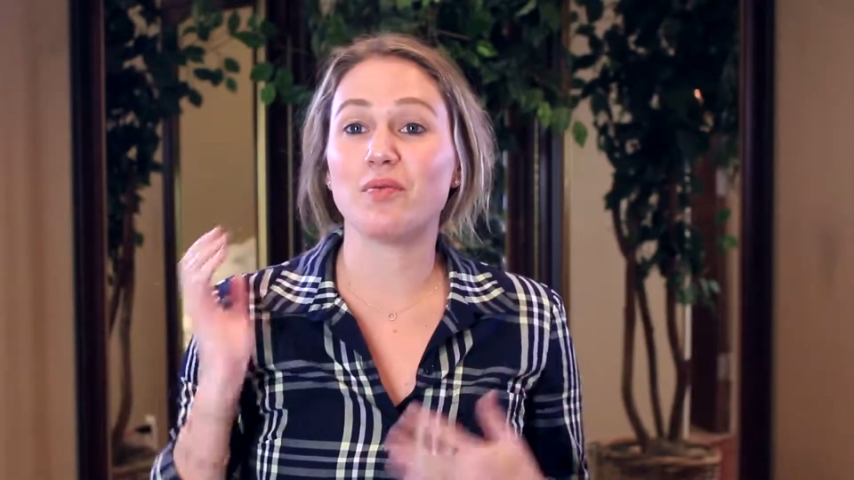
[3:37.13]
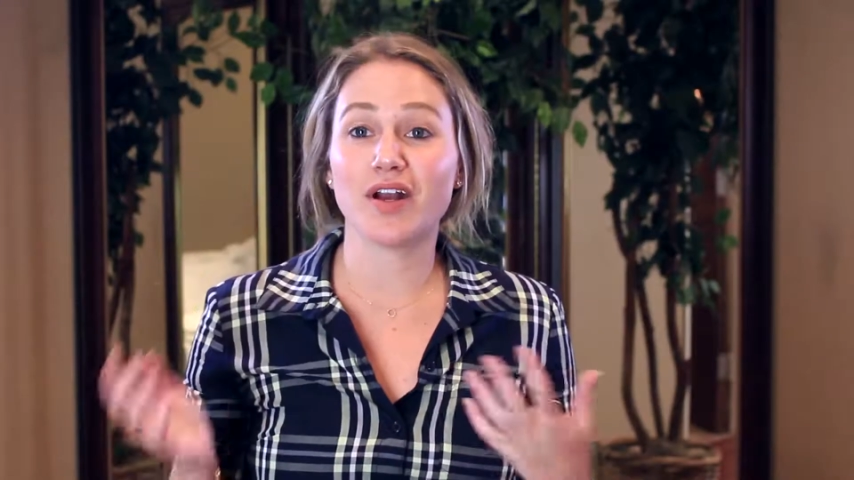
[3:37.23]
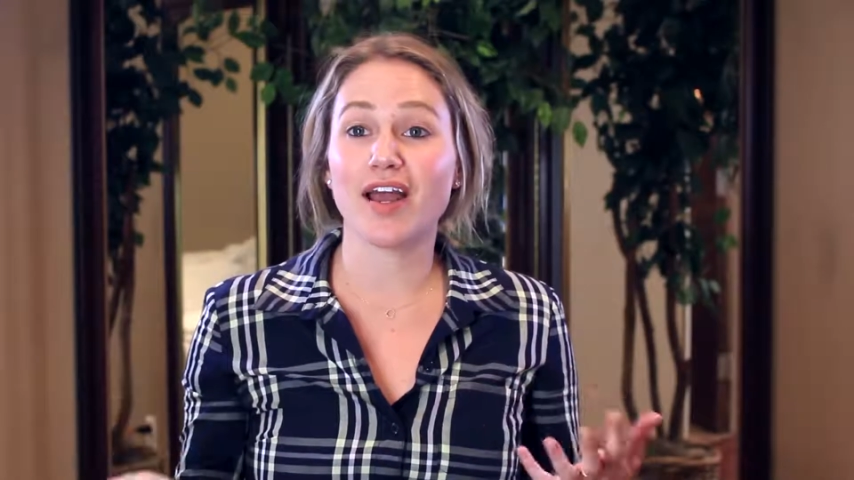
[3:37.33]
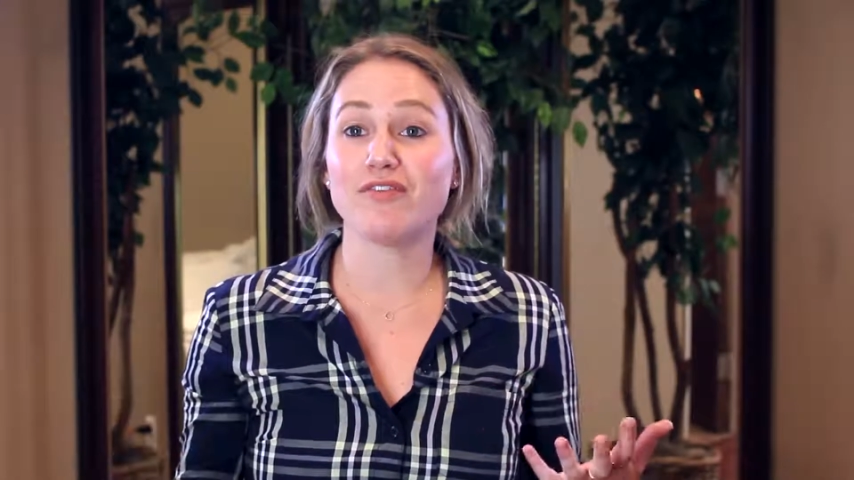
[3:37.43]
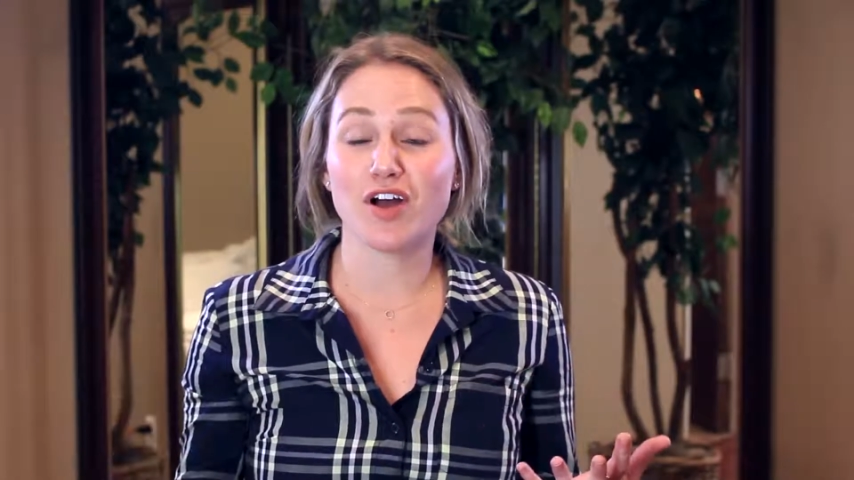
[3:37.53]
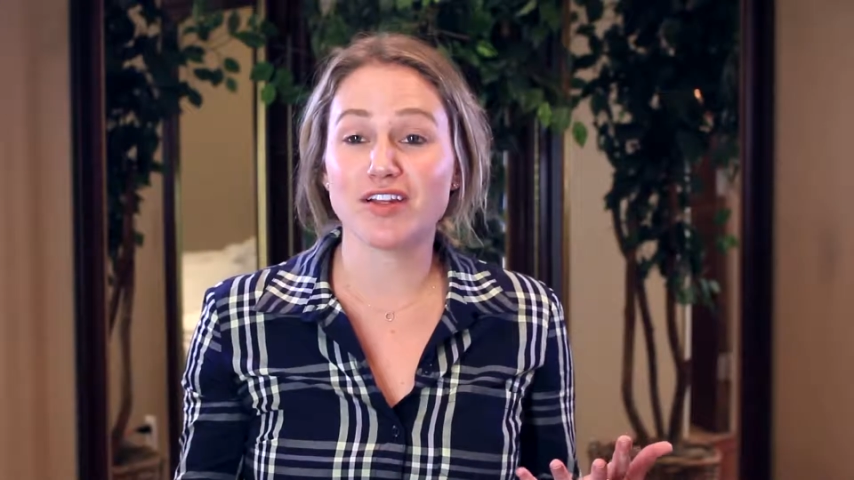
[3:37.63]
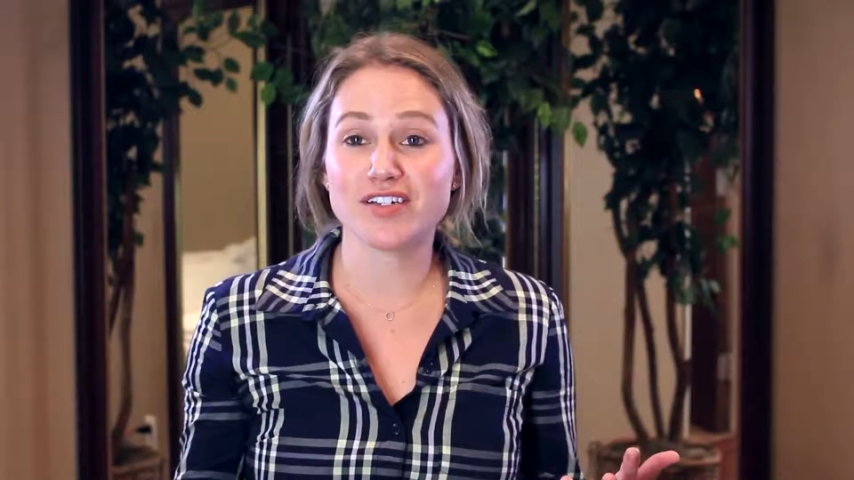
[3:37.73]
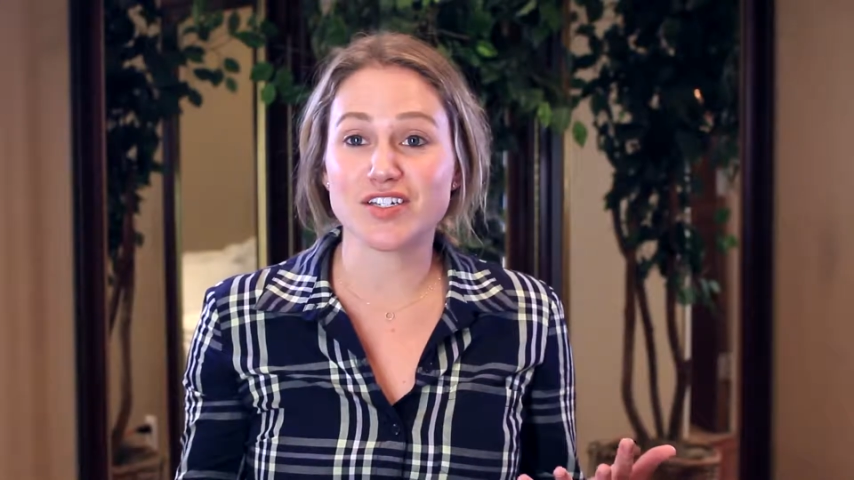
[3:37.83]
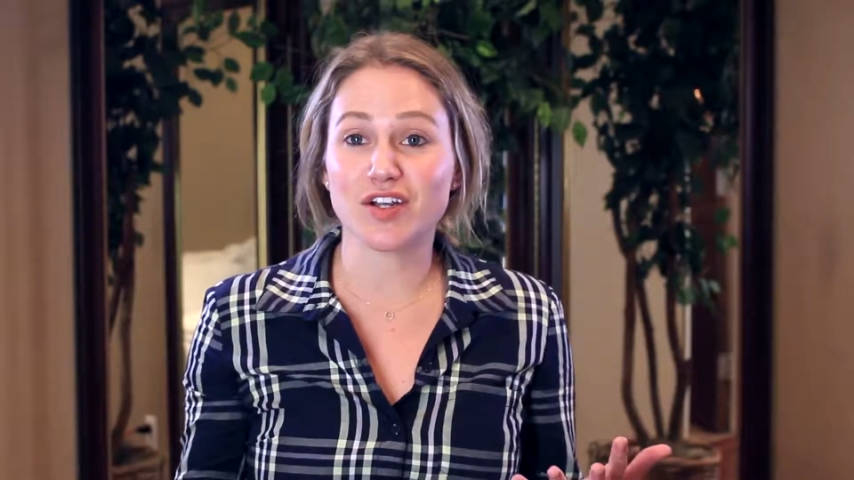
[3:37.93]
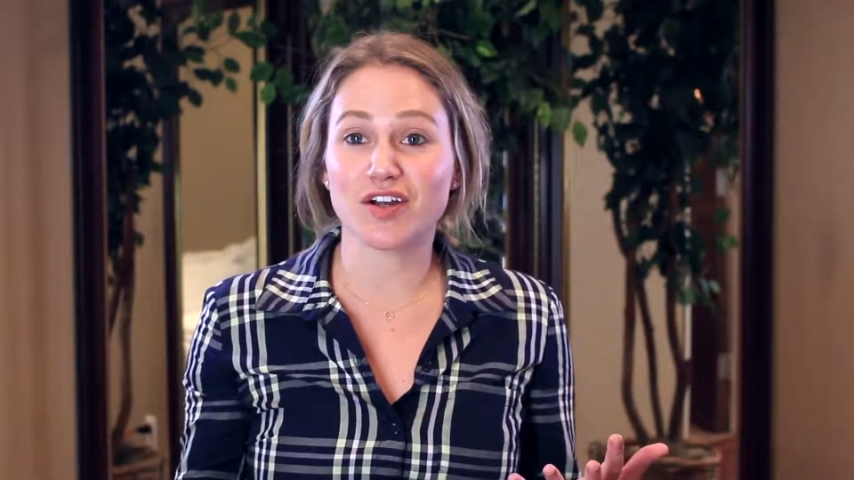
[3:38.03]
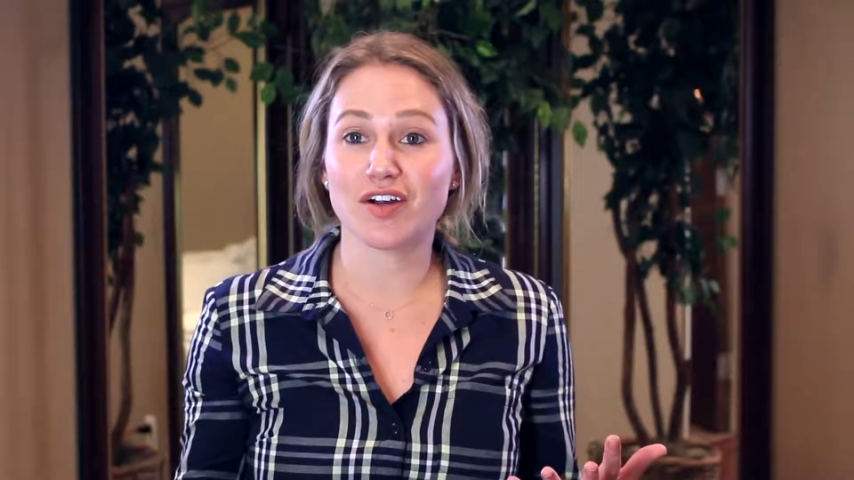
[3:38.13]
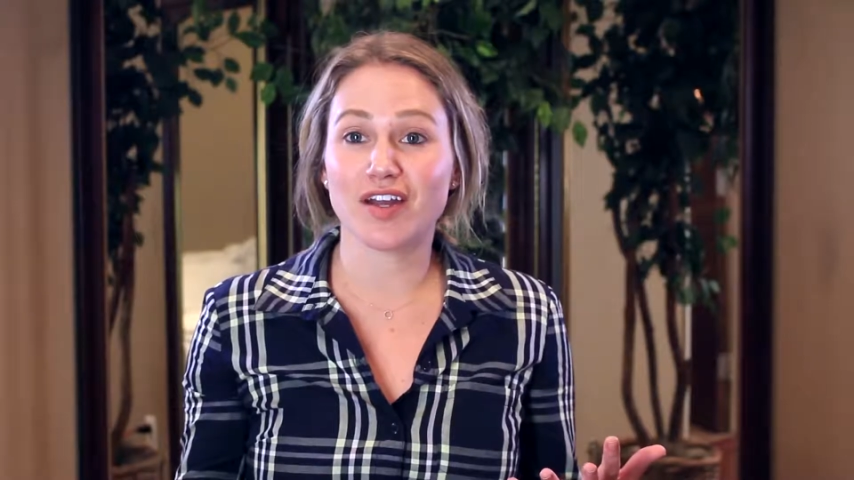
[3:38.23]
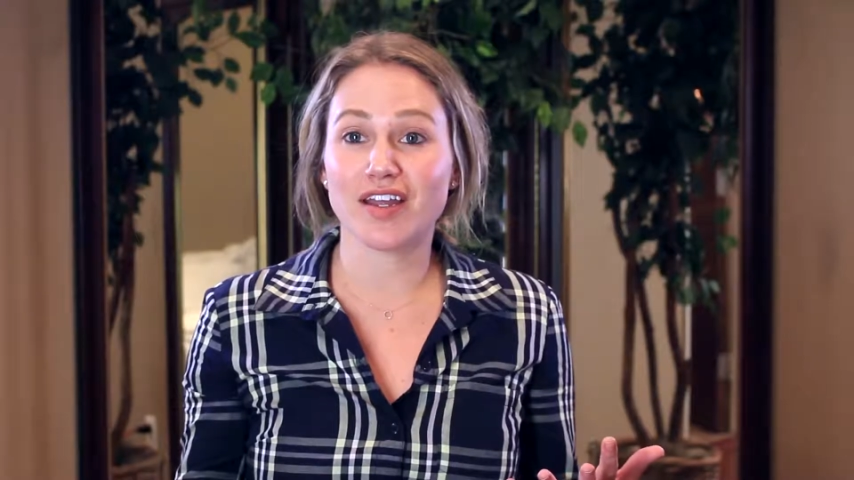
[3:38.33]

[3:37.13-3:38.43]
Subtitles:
When I volunteer,